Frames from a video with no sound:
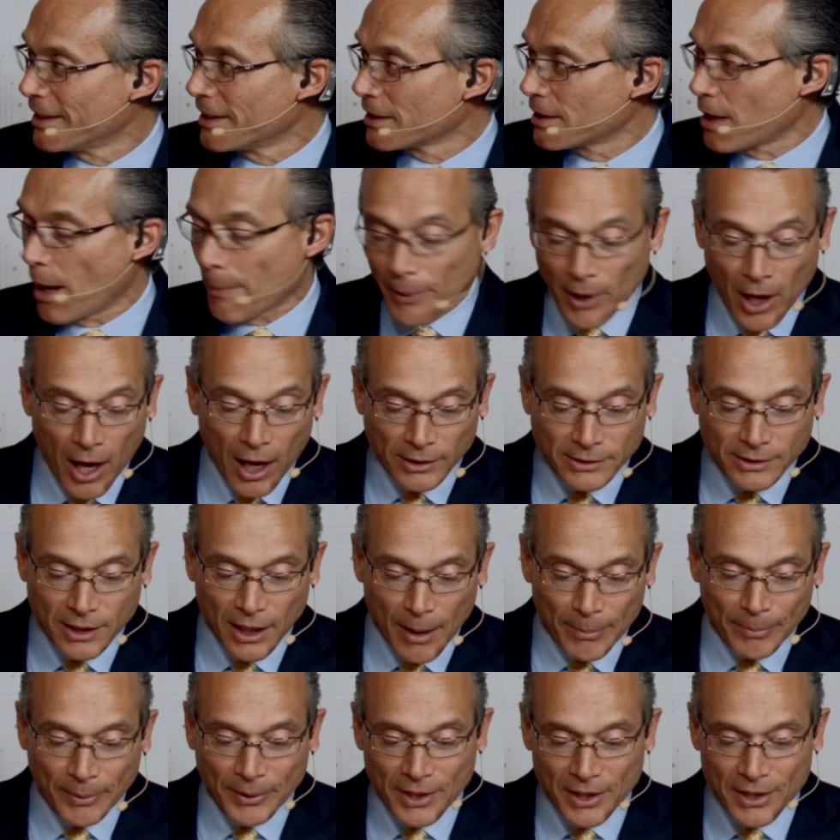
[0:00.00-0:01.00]
a couple hot
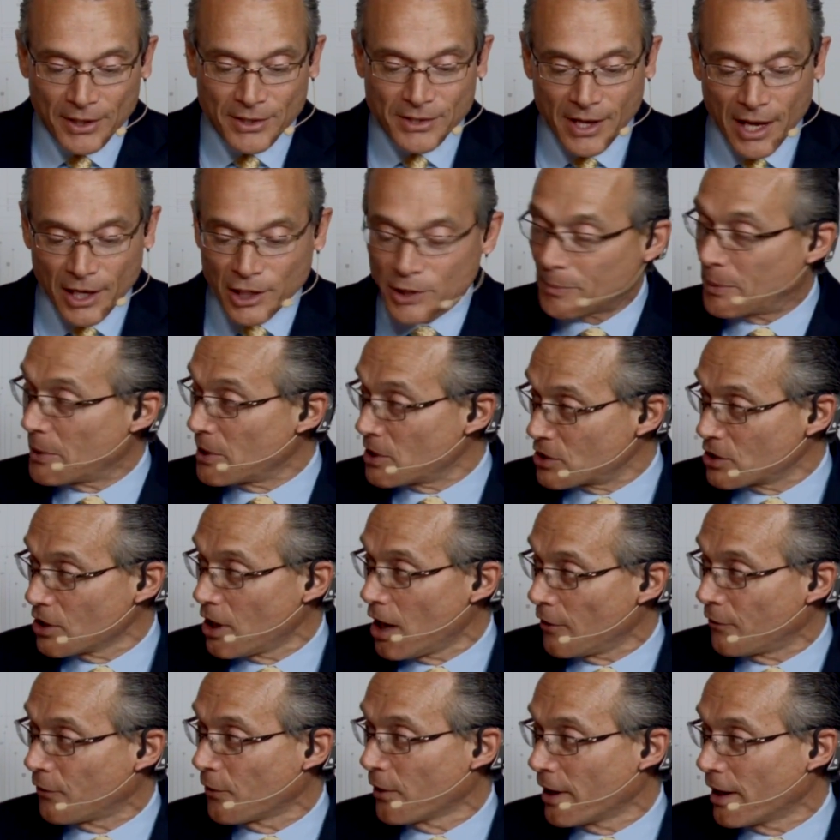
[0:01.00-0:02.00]
companies, HP yep.
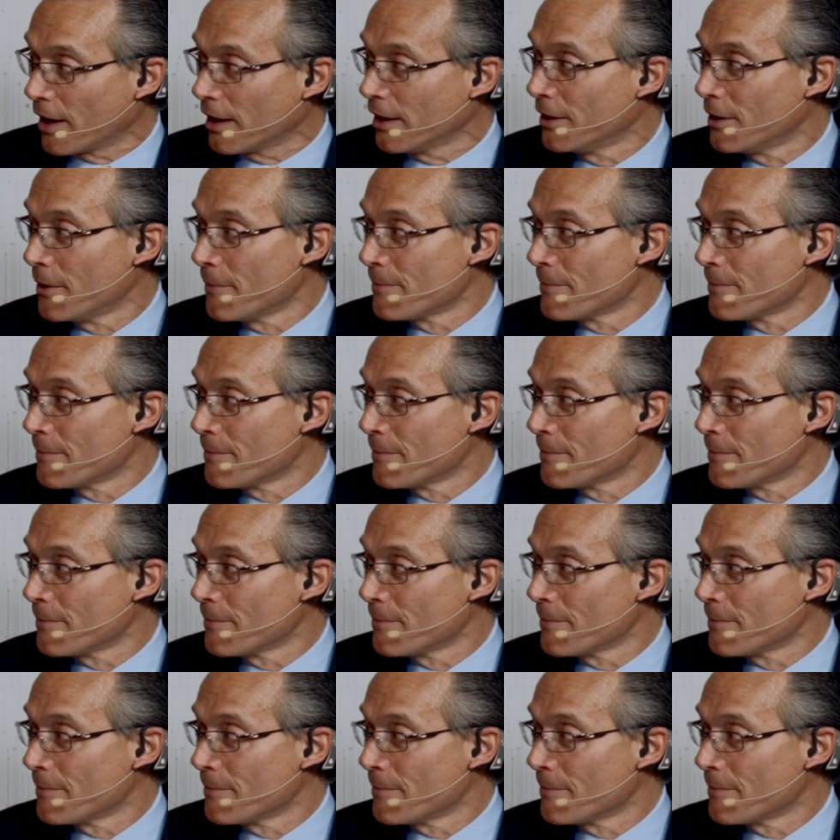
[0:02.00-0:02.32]
software.